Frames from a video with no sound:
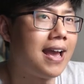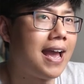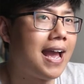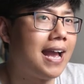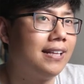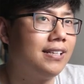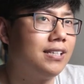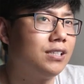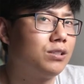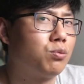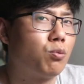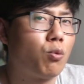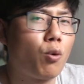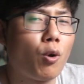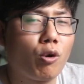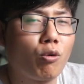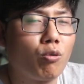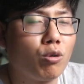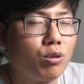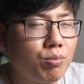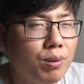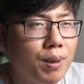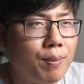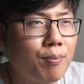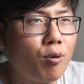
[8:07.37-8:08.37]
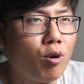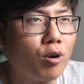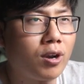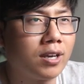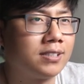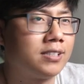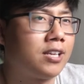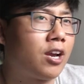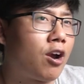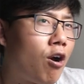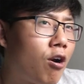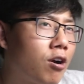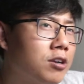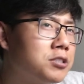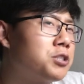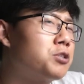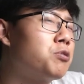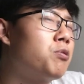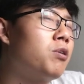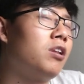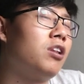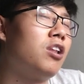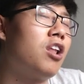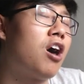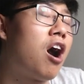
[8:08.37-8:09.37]
and just work with people, because there are still a
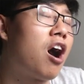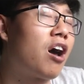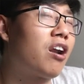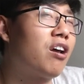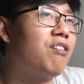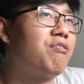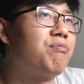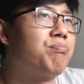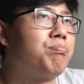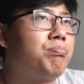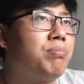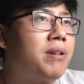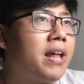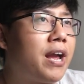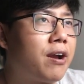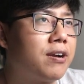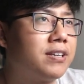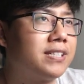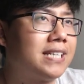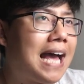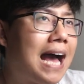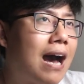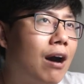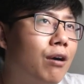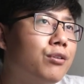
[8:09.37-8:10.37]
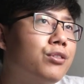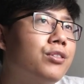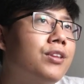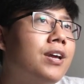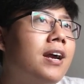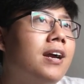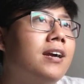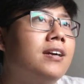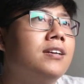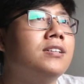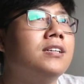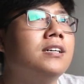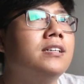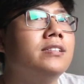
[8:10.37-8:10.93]
lot of players out there